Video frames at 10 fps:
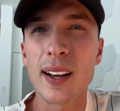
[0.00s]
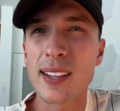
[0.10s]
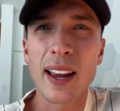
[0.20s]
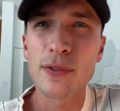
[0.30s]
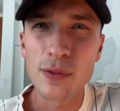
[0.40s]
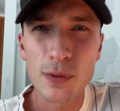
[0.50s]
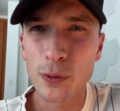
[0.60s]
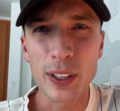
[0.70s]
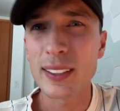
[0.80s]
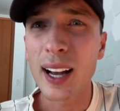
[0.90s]
because I
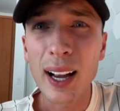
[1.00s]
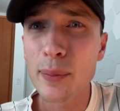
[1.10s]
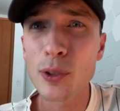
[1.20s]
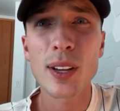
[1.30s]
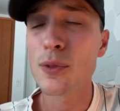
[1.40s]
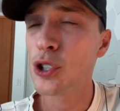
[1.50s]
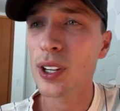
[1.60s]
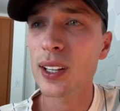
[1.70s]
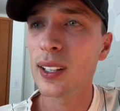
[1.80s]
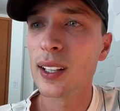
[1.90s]
have free time or some
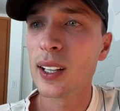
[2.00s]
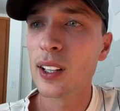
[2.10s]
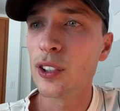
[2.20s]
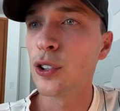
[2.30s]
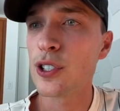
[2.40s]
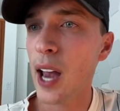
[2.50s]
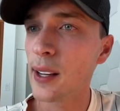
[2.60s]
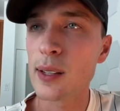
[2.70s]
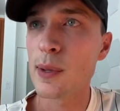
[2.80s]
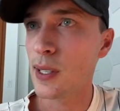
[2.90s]
shit, you're
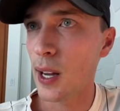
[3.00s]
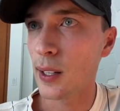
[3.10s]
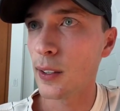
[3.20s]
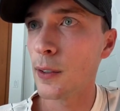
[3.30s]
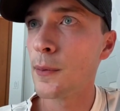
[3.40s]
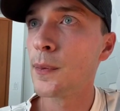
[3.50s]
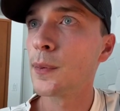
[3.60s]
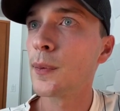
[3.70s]
sadly mistaken.